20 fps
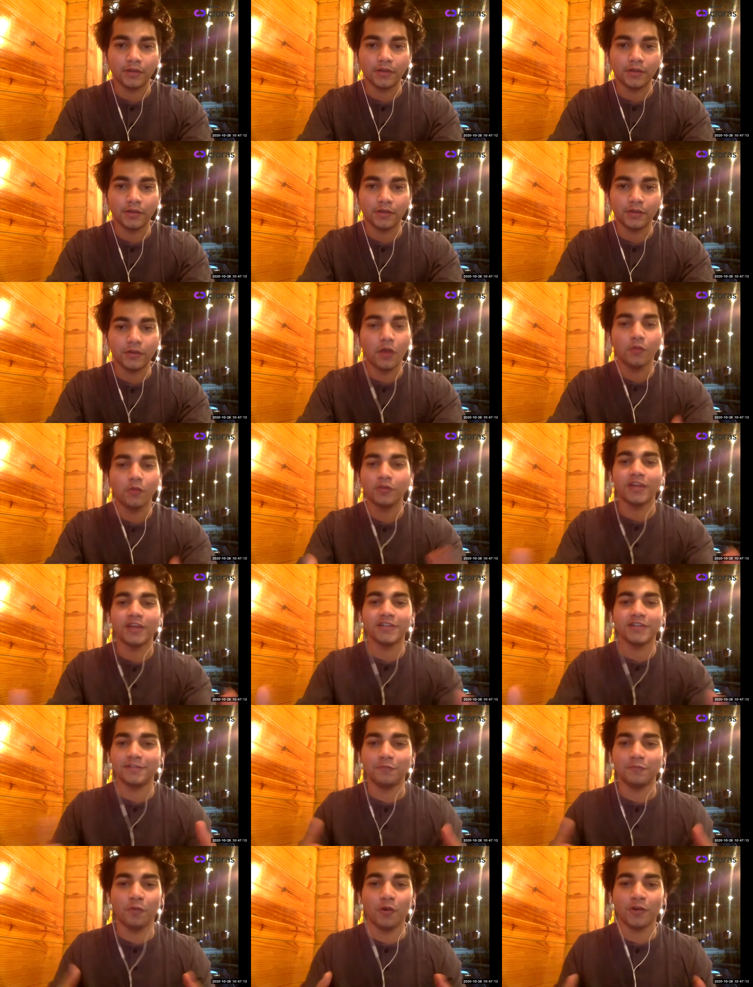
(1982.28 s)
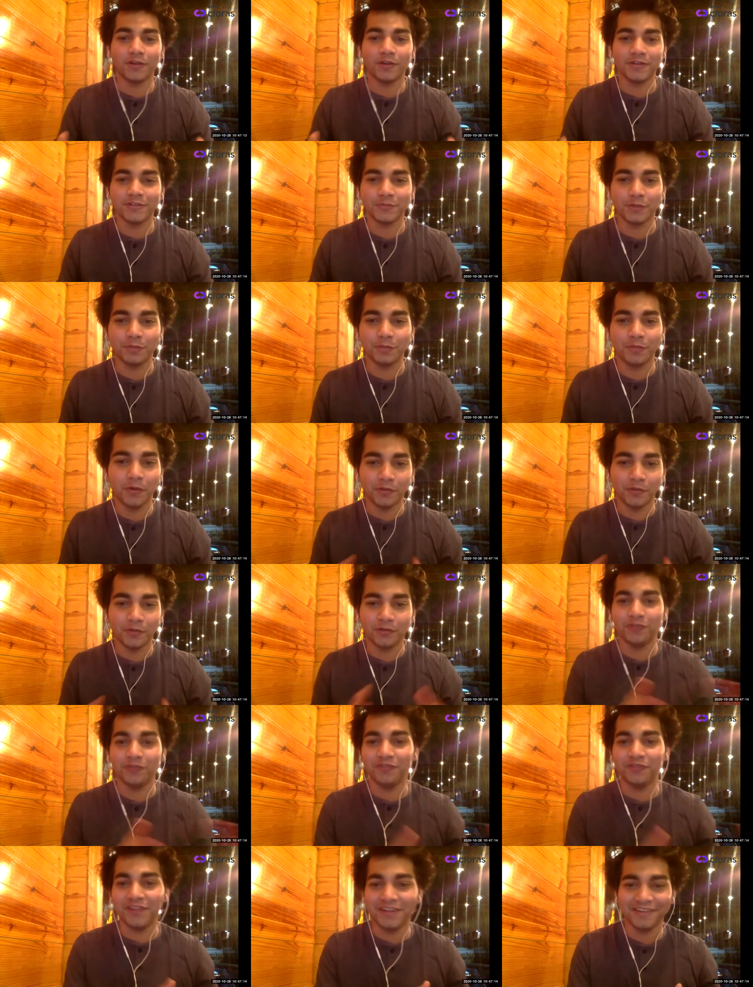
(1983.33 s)
mean, don't test waters with both your
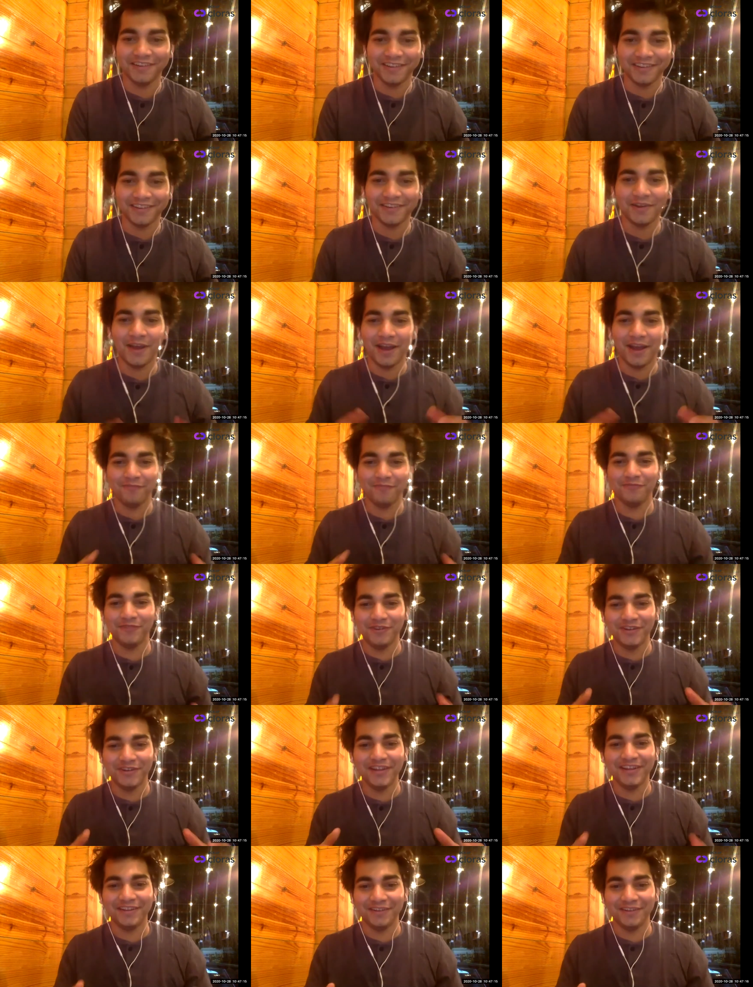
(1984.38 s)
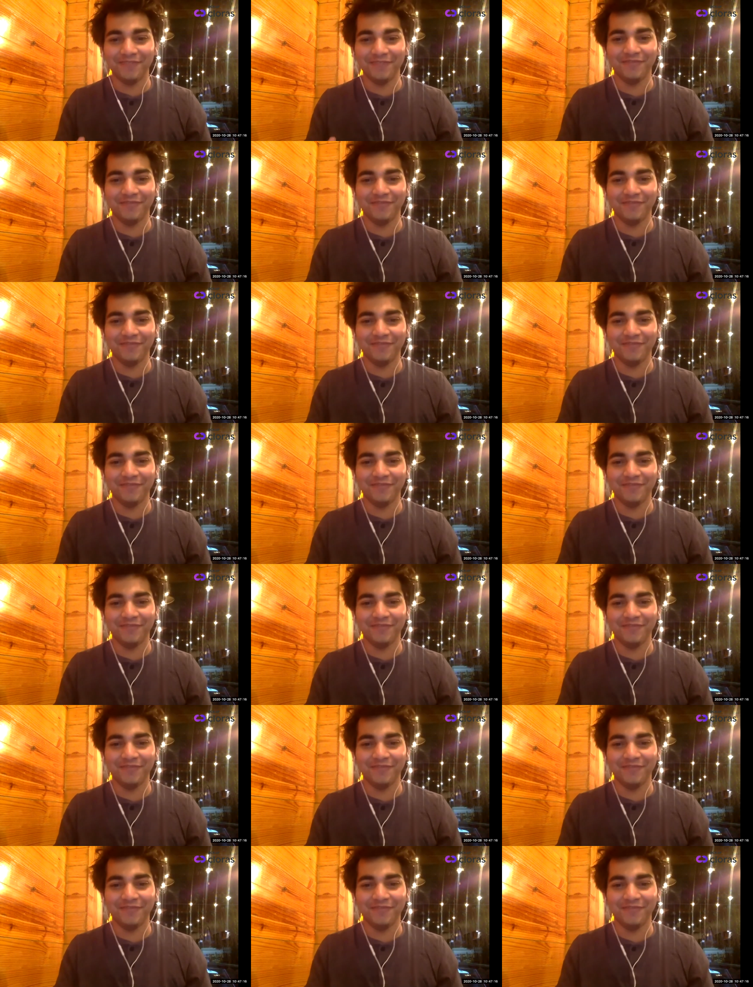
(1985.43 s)
feet in it. You need to have